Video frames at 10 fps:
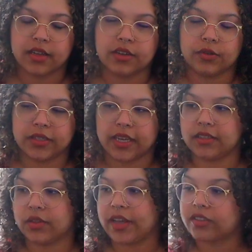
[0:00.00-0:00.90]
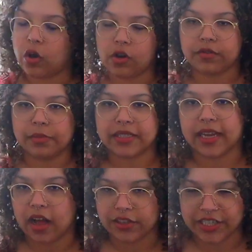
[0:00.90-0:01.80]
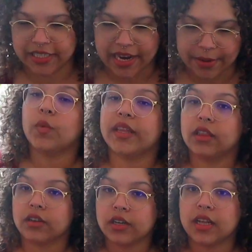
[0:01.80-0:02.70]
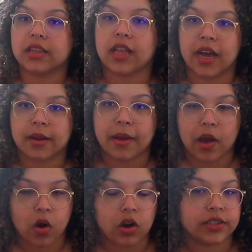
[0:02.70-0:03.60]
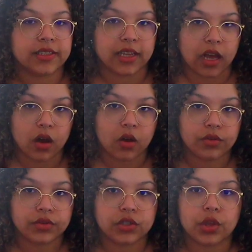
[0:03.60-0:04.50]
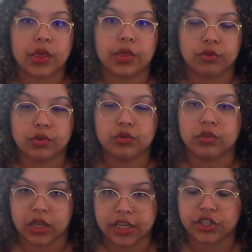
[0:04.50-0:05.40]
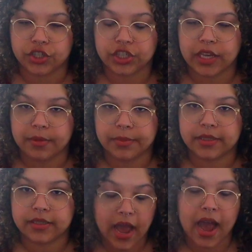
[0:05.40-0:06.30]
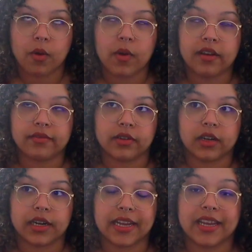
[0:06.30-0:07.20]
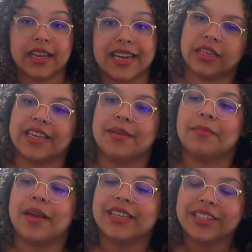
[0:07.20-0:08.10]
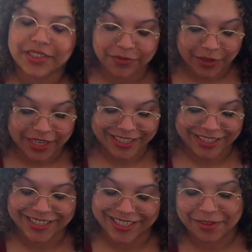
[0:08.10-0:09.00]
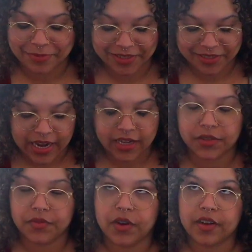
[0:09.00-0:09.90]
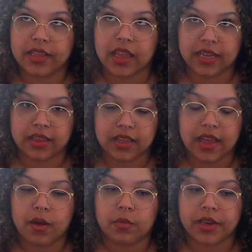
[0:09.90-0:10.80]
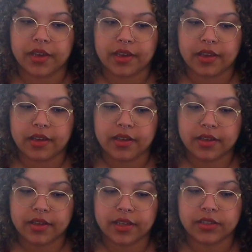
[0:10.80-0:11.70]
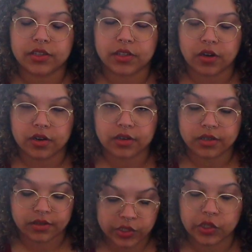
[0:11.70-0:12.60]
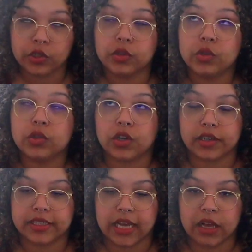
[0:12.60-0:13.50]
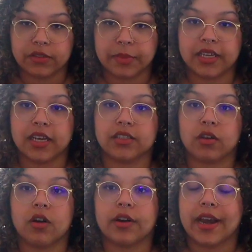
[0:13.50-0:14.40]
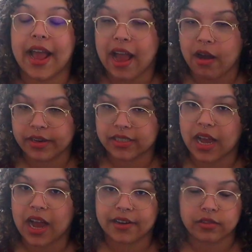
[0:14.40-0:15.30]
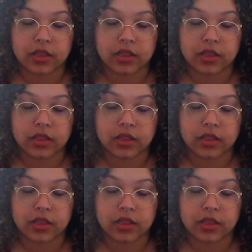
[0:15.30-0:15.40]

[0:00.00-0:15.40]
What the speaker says: inducing. So that's all from Psychology Today. We learn a lot about ourselves through relationships. However, in enmeshed relationships, it's very likely that we can start to lose ourselves because our now entire